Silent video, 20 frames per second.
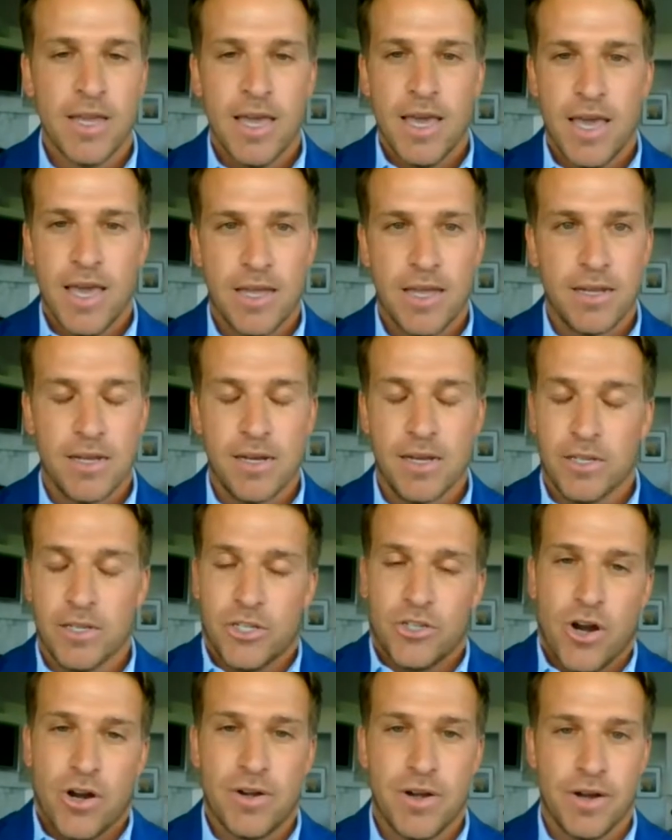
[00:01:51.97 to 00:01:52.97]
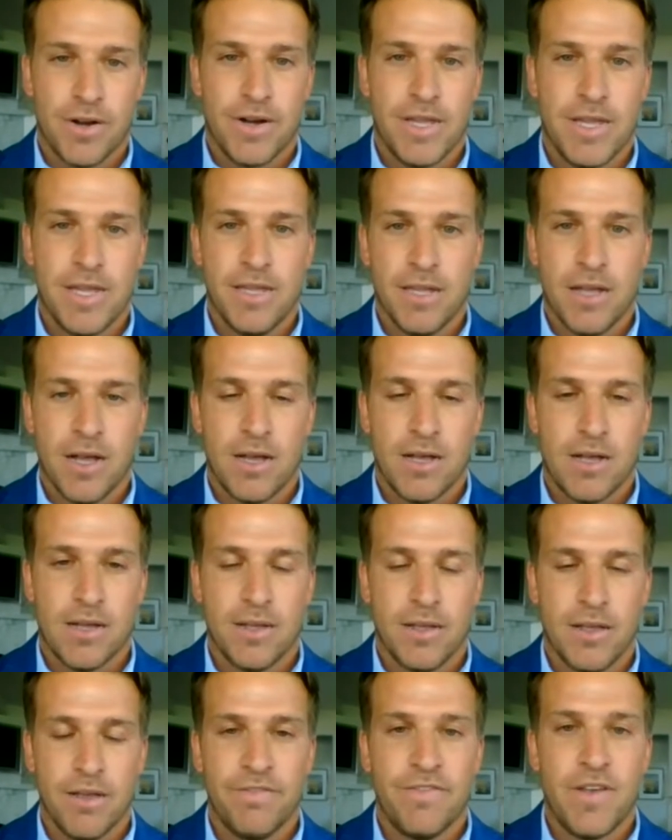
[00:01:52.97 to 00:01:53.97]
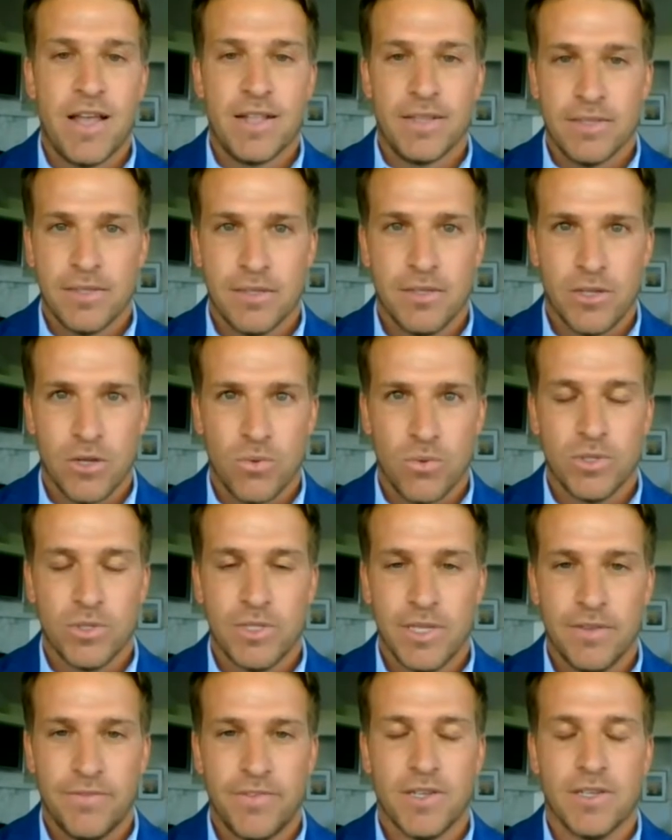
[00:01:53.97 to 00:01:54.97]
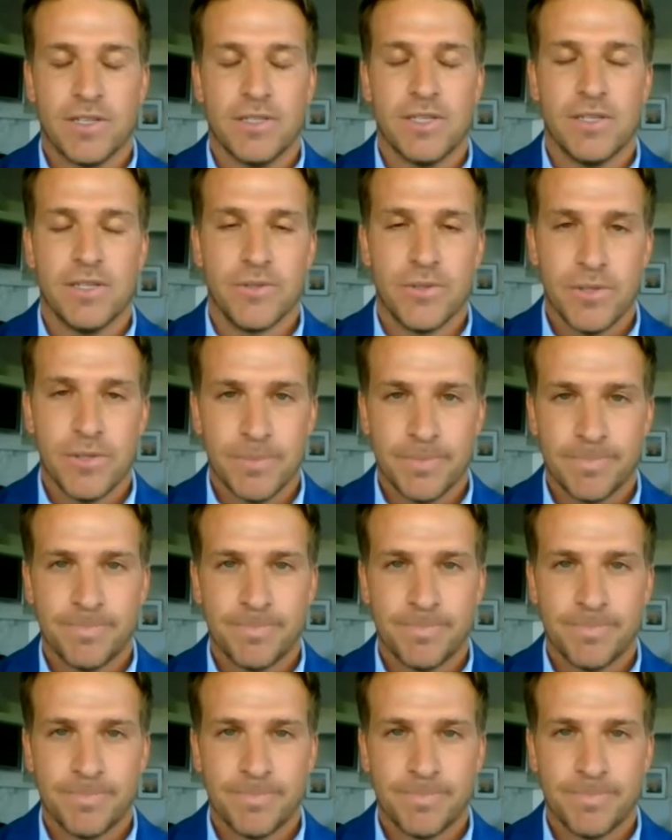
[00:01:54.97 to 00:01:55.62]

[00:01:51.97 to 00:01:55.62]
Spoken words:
and an extraordinary event. So we'll see if it continues.